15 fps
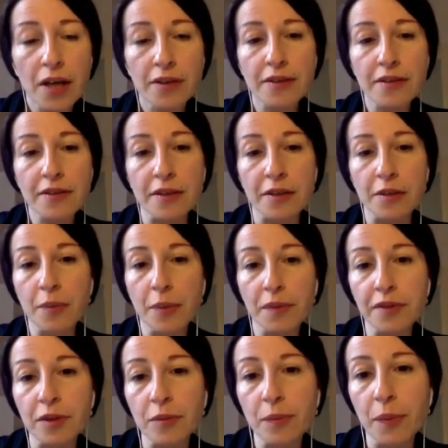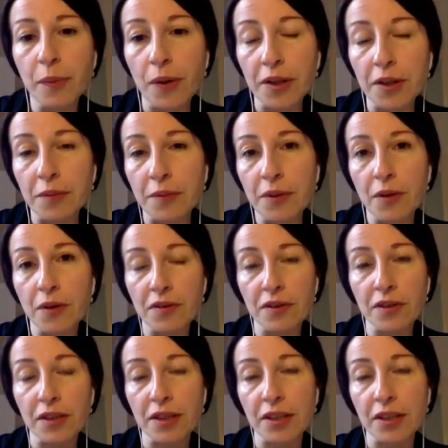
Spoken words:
This is an important point because